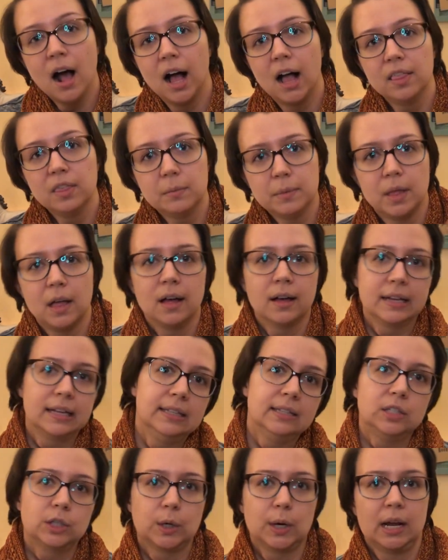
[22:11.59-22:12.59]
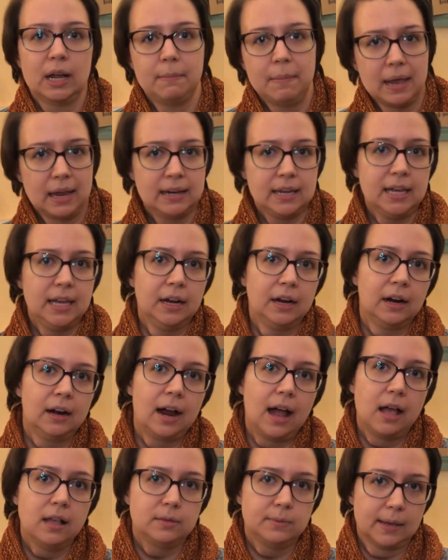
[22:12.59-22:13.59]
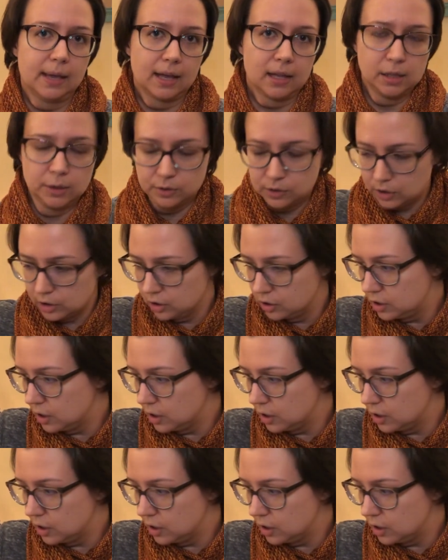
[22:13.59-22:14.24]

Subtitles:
on the blog, Instagram, and here as we get closer.